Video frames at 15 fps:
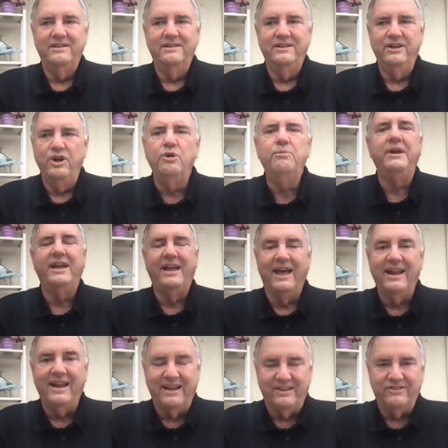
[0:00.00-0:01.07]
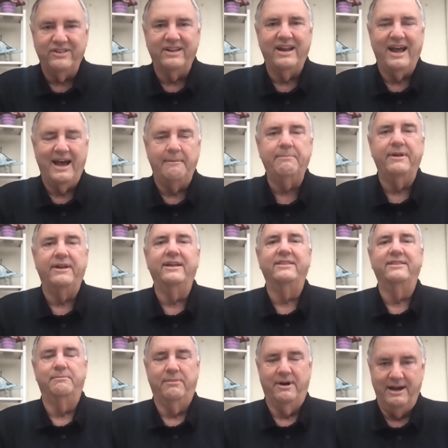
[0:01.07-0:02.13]
new beginnings that happen in
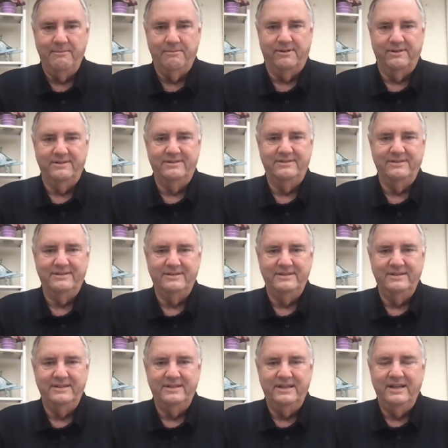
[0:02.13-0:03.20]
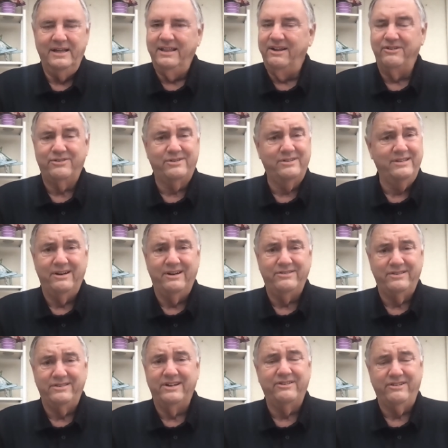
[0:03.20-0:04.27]
the Bible. There's
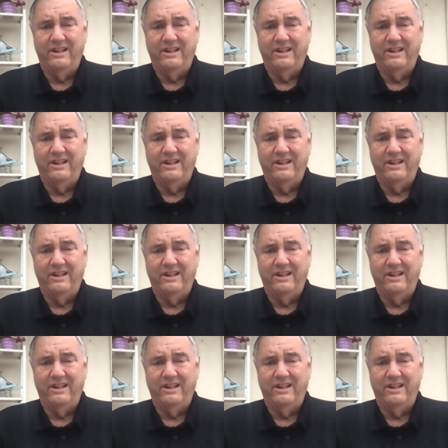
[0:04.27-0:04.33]
there's there's